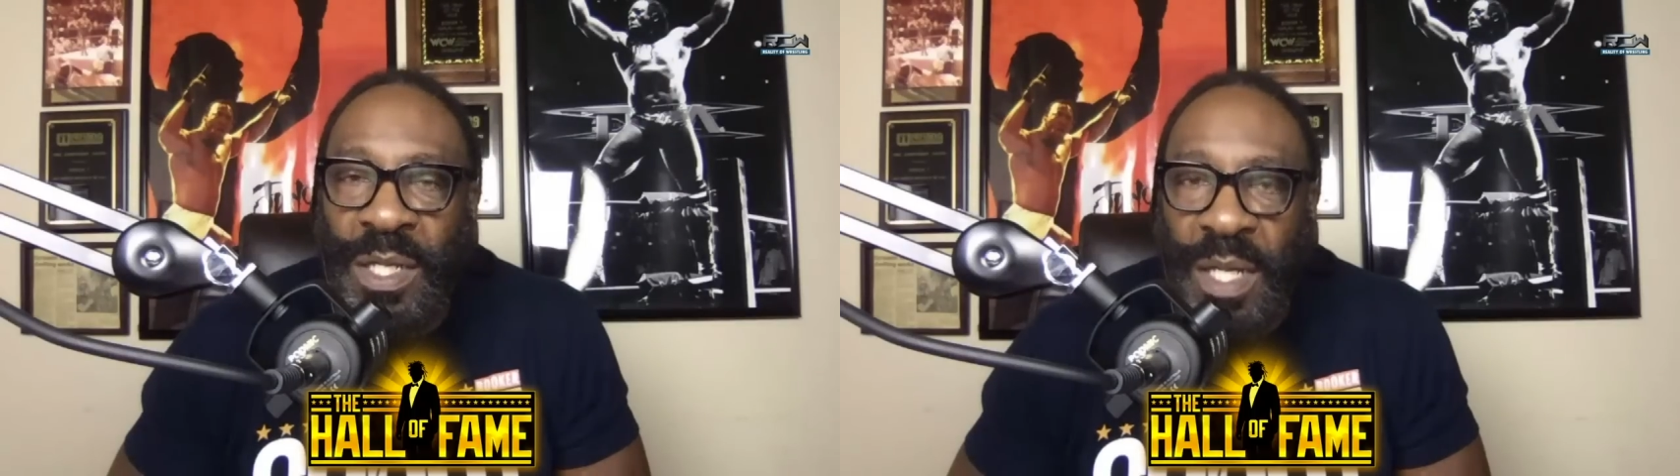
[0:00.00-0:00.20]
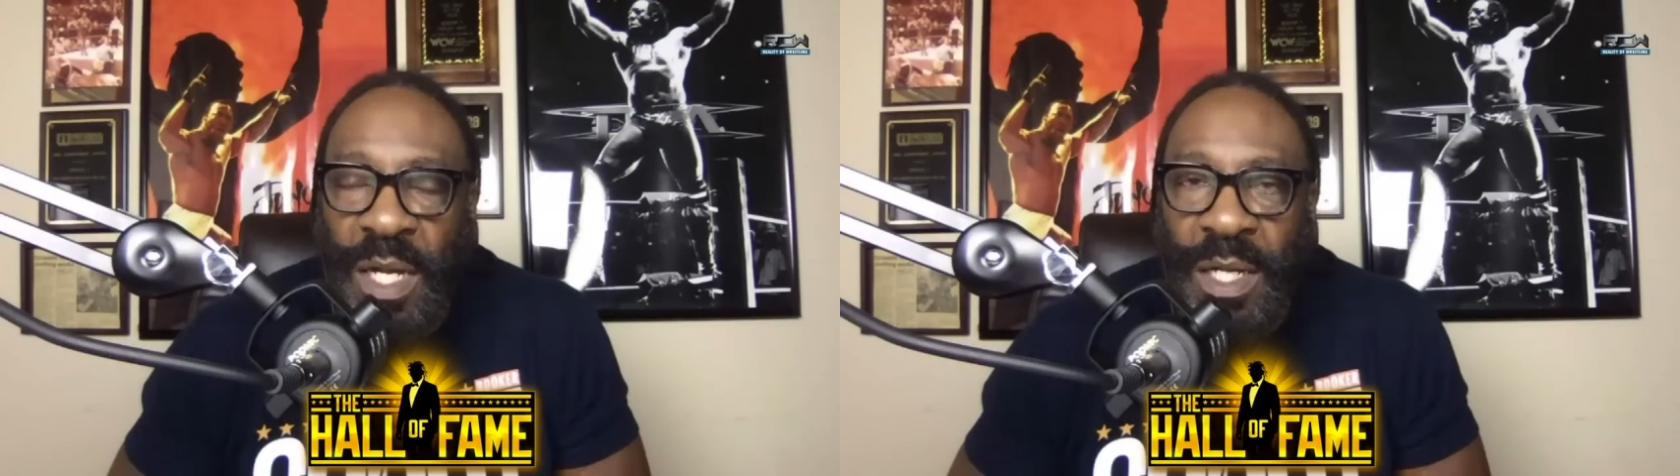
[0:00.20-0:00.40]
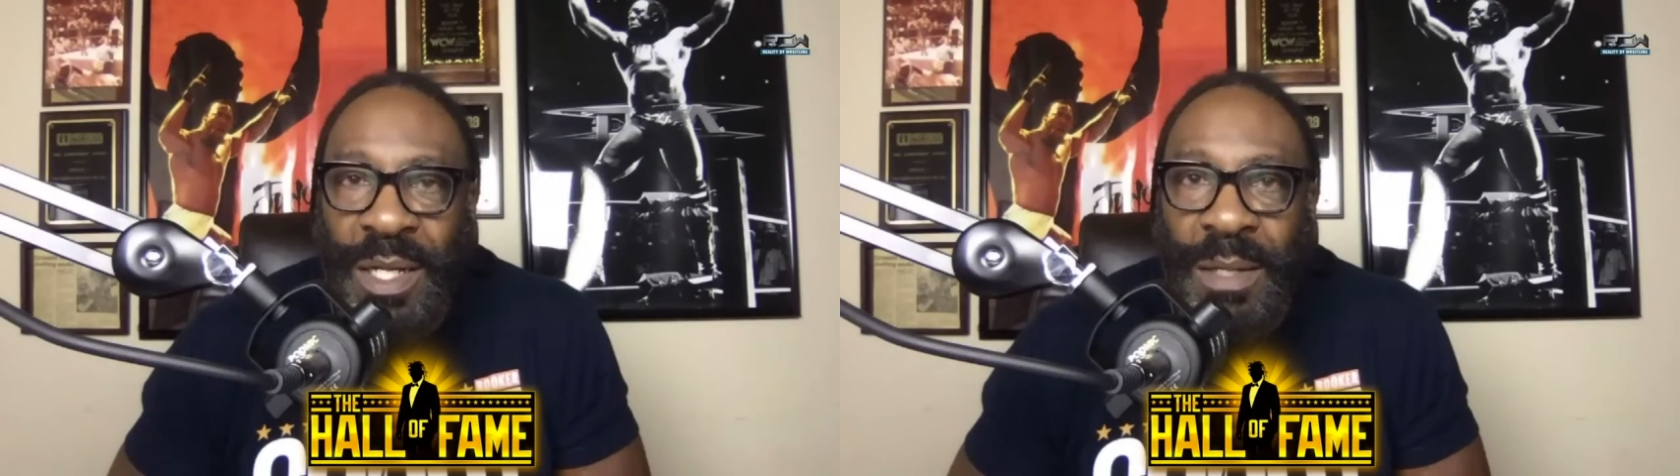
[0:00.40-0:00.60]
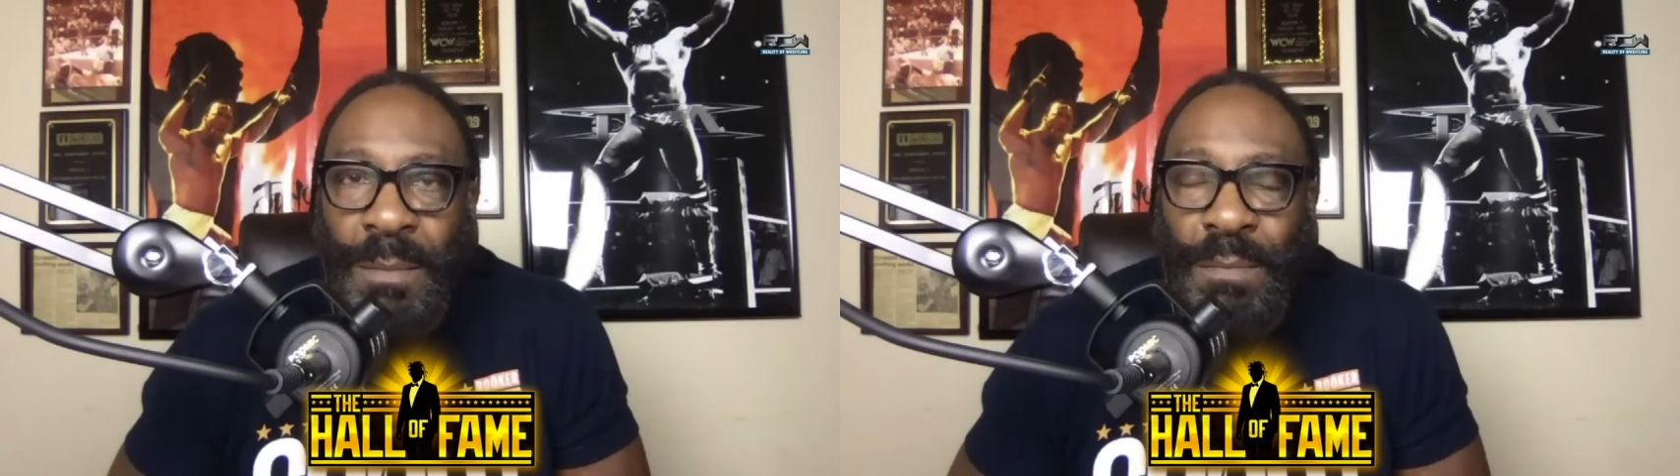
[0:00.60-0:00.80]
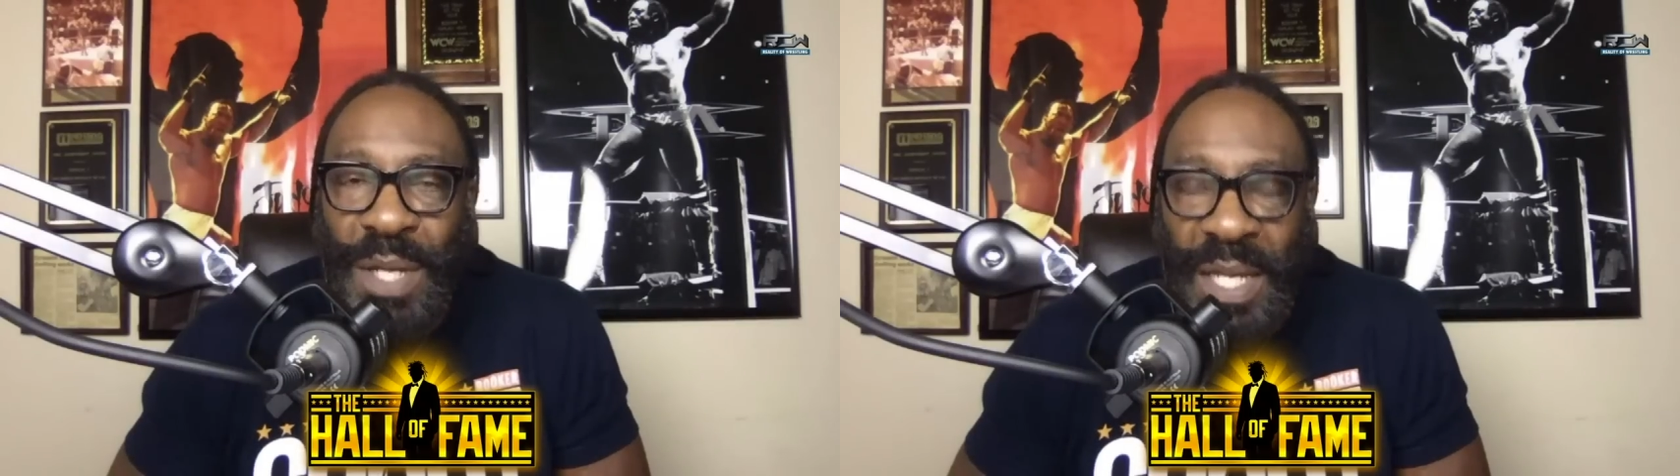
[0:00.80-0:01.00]
young
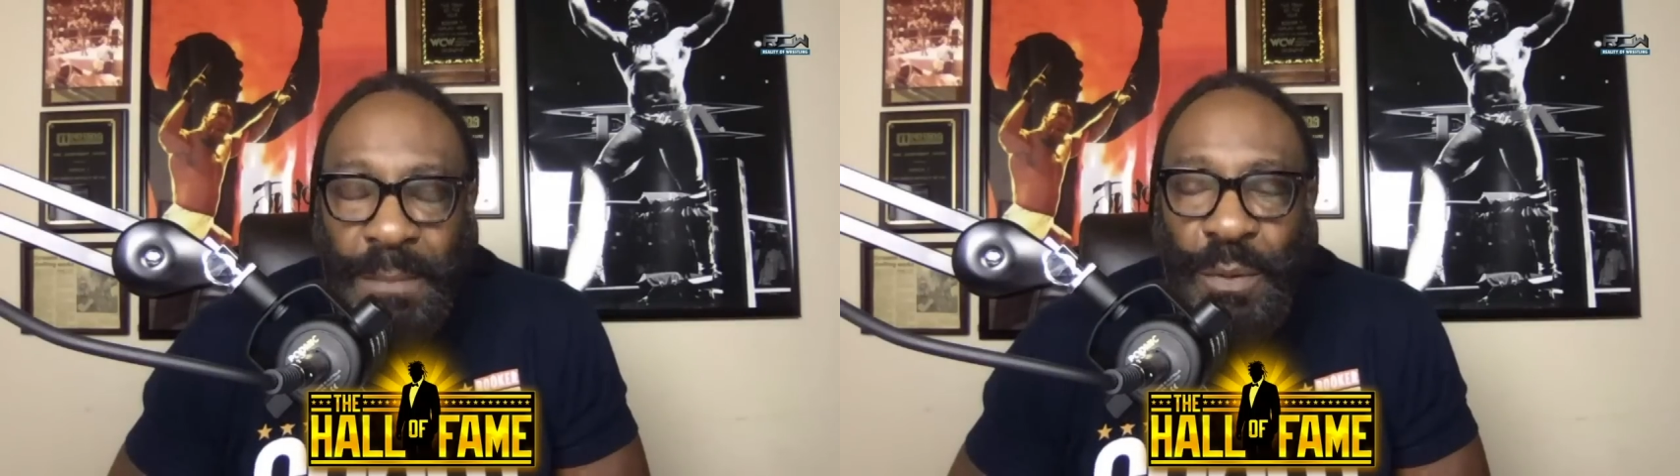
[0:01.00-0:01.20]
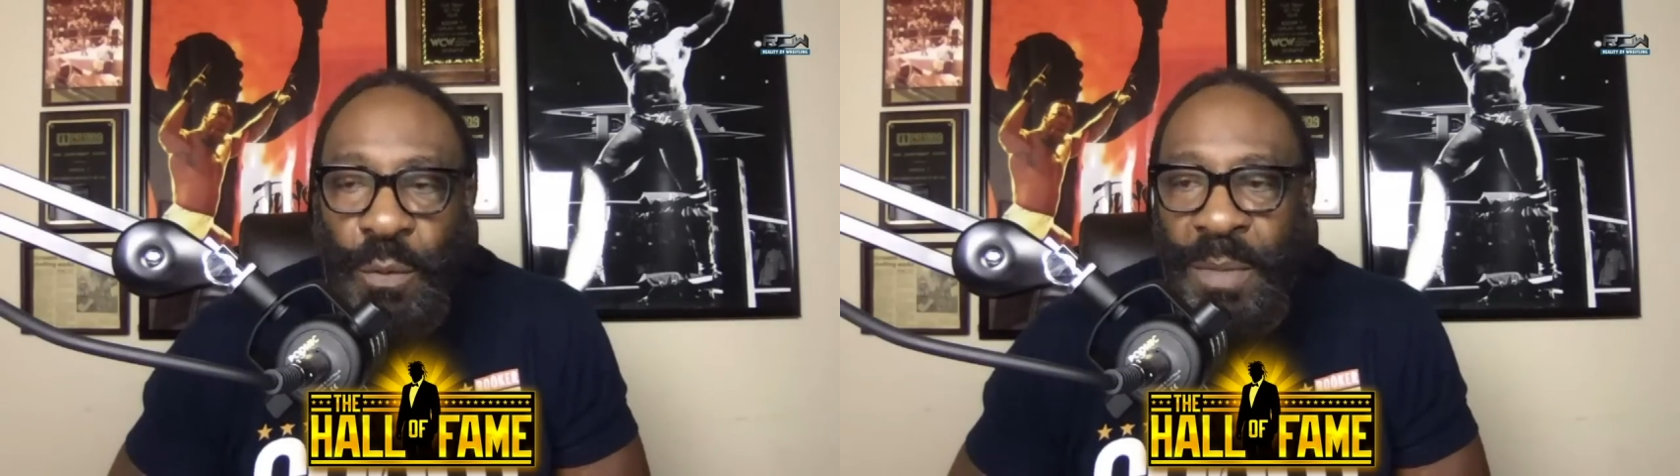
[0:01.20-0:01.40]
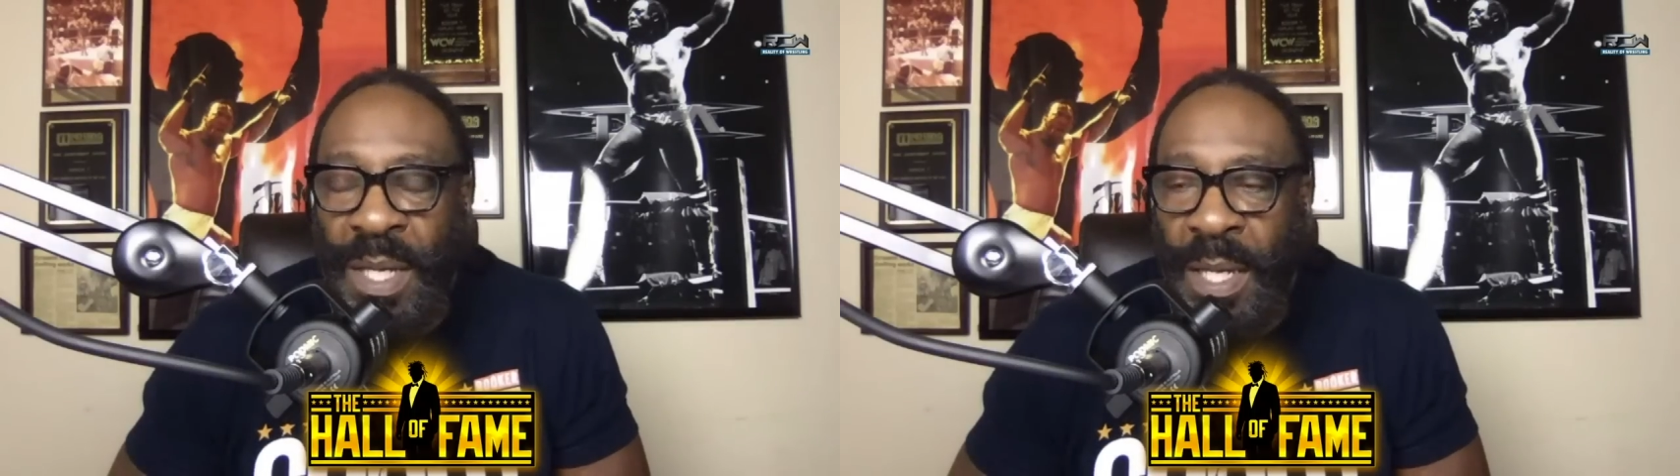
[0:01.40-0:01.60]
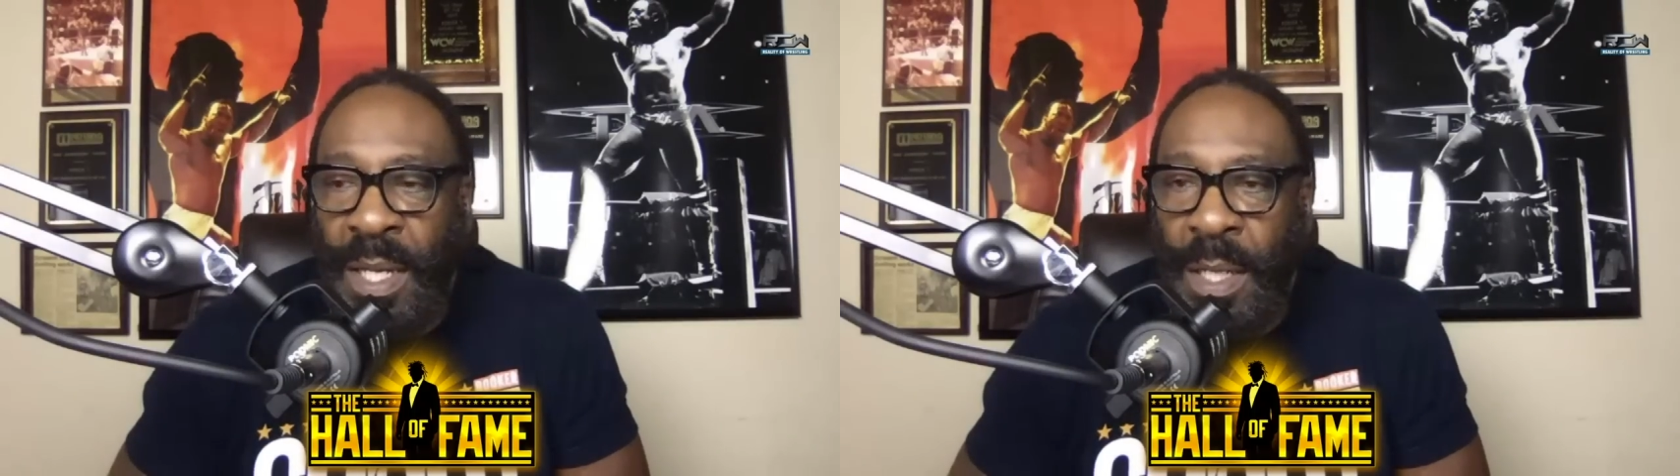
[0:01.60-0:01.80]
people, man.